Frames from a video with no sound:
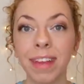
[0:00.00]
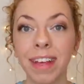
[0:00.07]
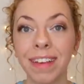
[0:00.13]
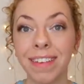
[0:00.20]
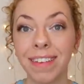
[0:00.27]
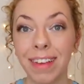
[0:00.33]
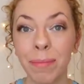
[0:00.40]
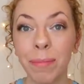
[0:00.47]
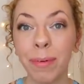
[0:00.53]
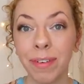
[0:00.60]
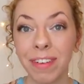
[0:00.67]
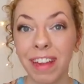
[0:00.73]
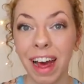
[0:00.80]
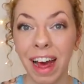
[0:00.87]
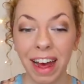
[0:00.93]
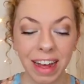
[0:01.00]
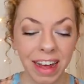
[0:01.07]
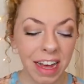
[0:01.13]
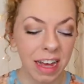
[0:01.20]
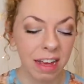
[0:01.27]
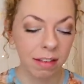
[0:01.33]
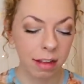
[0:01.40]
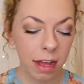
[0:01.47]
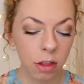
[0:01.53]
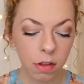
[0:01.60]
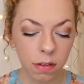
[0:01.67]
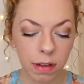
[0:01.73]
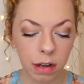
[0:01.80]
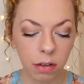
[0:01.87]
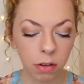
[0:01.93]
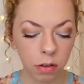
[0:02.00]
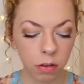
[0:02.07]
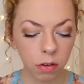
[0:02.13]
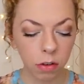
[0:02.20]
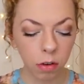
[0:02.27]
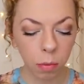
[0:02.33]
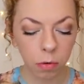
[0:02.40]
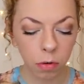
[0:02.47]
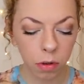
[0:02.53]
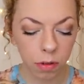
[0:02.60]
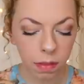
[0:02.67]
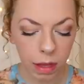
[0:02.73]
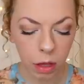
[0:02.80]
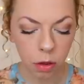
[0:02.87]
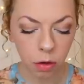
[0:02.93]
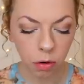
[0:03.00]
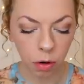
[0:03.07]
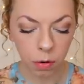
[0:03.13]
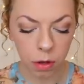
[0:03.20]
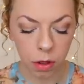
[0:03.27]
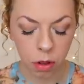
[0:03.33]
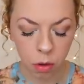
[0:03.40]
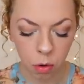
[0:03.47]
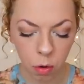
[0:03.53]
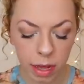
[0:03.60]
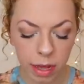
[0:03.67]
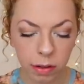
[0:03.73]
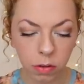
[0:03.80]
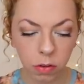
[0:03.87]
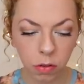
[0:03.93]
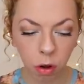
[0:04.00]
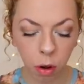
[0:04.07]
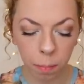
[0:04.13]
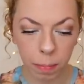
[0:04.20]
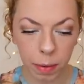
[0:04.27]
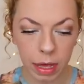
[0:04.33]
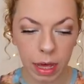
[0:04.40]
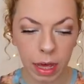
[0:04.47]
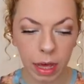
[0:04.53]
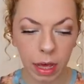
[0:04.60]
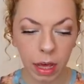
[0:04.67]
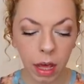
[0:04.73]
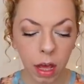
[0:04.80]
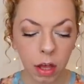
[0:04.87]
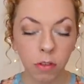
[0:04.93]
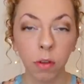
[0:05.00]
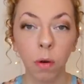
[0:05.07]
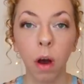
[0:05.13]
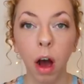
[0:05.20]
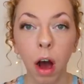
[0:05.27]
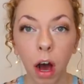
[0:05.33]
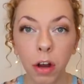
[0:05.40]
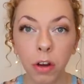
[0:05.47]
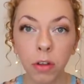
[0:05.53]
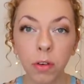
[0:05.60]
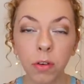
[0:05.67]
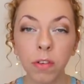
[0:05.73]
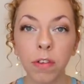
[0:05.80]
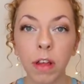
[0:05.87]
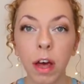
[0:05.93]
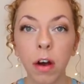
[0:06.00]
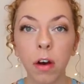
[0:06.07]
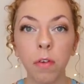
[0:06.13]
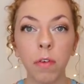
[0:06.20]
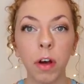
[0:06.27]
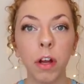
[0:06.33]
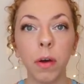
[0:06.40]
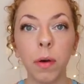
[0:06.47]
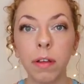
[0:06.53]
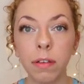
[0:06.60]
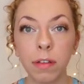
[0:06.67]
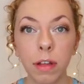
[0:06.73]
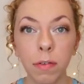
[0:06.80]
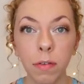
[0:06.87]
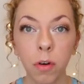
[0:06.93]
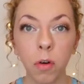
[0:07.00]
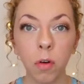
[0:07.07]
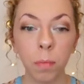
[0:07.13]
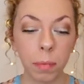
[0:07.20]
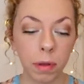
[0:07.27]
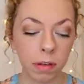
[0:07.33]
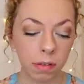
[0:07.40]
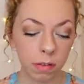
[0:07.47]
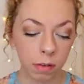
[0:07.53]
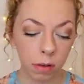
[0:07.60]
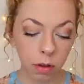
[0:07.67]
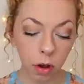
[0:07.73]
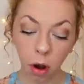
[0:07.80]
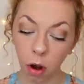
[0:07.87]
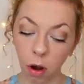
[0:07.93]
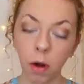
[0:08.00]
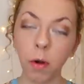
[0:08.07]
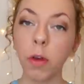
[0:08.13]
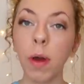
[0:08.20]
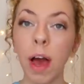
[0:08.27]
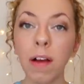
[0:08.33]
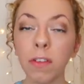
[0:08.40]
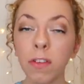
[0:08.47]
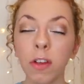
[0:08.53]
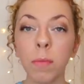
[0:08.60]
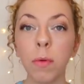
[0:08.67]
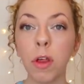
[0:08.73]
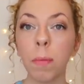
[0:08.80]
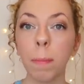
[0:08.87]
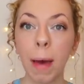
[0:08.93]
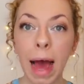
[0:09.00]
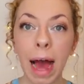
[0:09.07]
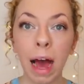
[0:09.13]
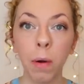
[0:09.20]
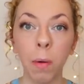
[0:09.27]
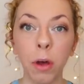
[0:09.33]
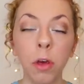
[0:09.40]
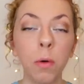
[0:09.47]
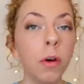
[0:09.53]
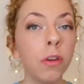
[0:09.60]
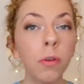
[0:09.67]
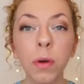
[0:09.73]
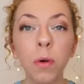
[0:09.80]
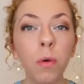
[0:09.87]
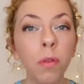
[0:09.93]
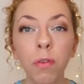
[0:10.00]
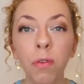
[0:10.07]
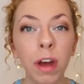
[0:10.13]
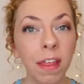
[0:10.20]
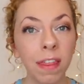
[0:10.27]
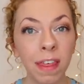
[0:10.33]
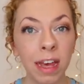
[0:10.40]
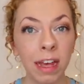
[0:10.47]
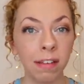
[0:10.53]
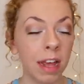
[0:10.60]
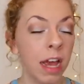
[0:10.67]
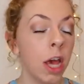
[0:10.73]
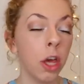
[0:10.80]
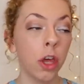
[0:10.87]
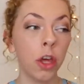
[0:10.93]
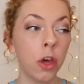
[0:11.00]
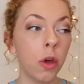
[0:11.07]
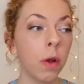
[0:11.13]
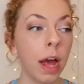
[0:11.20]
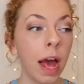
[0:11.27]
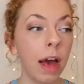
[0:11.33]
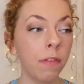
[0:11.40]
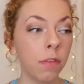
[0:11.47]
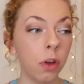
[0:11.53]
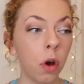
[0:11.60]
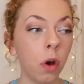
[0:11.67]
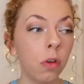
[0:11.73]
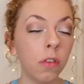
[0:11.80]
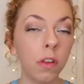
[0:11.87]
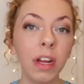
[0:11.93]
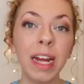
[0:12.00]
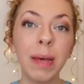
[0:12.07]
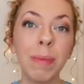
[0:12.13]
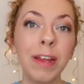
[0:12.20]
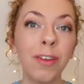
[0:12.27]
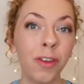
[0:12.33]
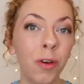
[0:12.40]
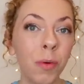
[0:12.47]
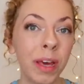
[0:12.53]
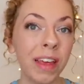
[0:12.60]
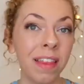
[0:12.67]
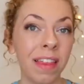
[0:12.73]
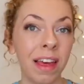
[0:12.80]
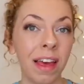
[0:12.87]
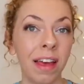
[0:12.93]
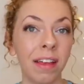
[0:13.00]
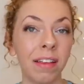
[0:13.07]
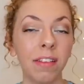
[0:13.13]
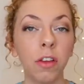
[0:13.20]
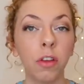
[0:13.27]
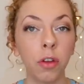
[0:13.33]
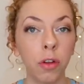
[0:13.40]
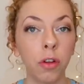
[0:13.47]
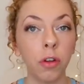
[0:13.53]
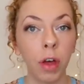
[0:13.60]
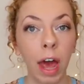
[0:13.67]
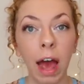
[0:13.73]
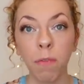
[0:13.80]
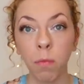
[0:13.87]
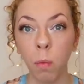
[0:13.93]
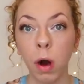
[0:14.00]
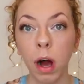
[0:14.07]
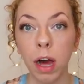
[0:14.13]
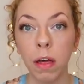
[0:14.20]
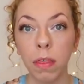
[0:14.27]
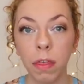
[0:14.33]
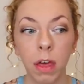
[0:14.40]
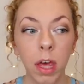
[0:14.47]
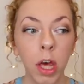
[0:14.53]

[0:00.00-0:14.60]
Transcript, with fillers: It's as simple as that. So they just said stop doing things you don't enjoy, stop being so hard on yourself. I know it's difficult, but girl, you have so much power. You are doing all the right things. You don't have to constantly be doing things to have worth.